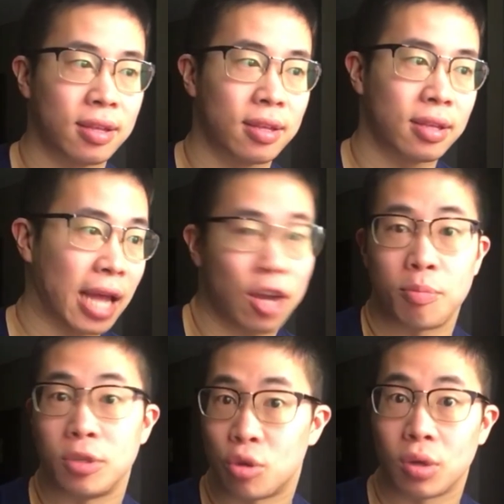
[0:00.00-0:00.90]
that could
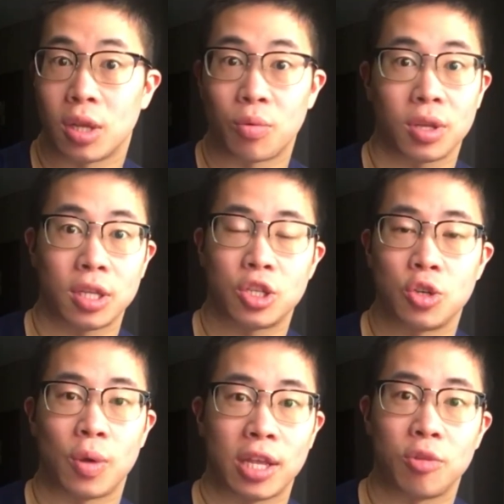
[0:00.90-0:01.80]
be totally worth it
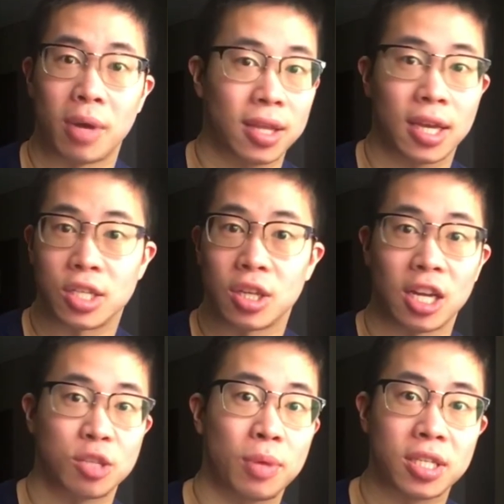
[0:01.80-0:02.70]
too. And you might think it's not
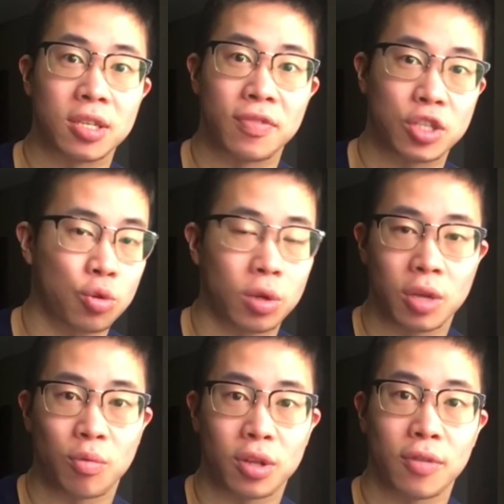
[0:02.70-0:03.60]
expensive; it's totally
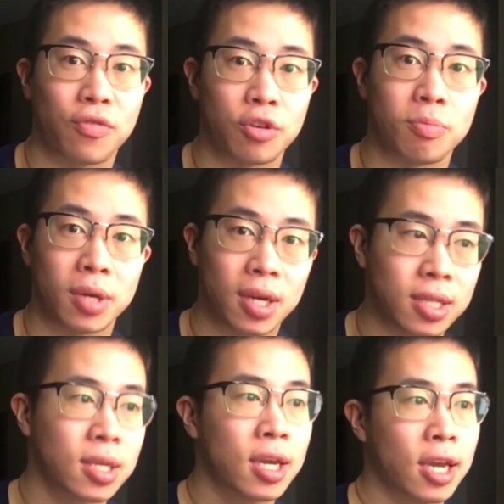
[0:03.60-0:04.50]
worth it for you
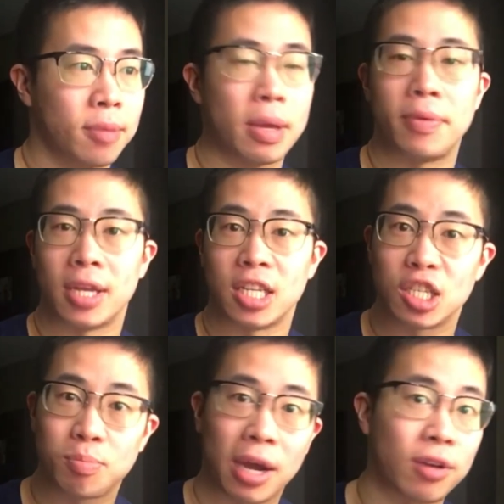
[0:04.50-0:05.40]
because maybe it
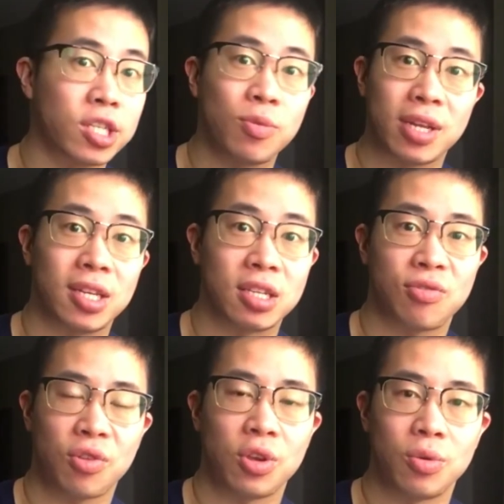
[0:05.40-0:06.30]
inspires new ideas
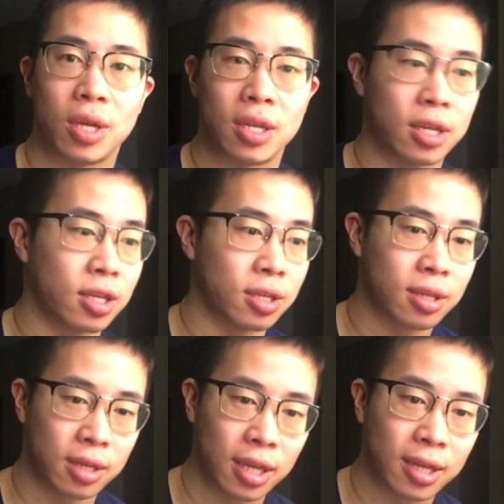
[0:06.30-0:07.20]
for you. It
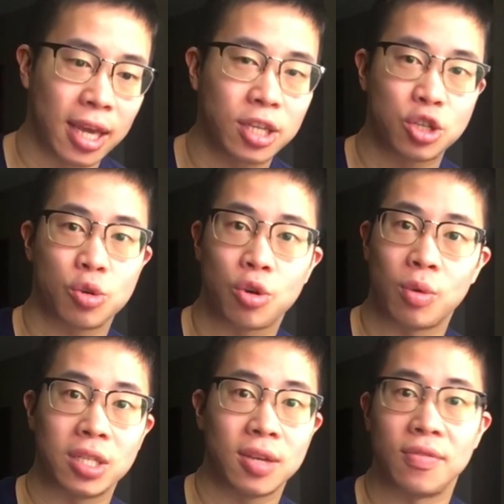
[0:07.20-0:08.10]
engages your
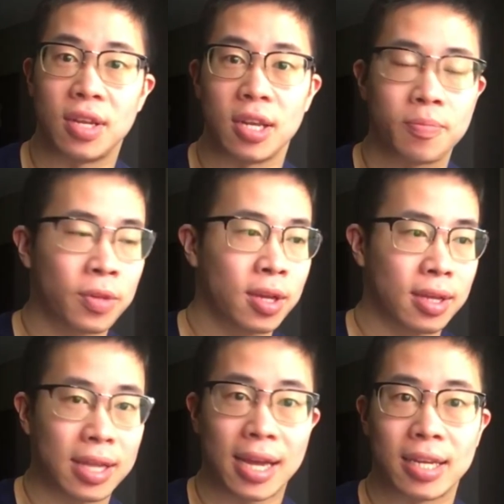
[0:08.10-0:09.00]
creativity.
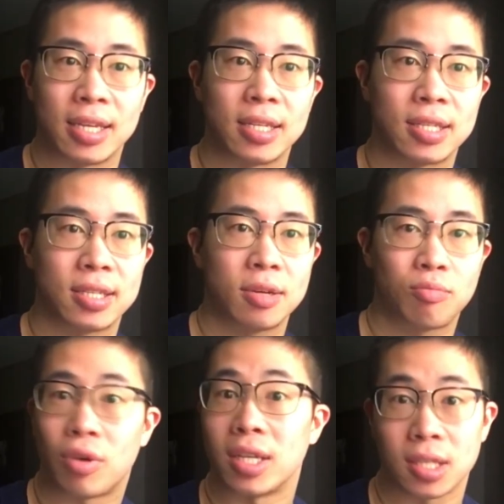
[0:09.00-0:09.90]
That is
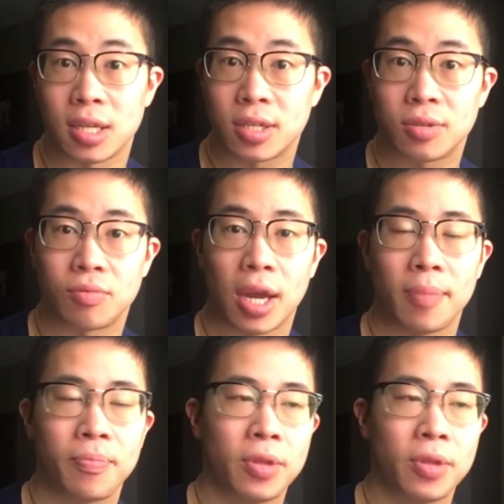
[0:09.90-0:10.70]
priceless, right?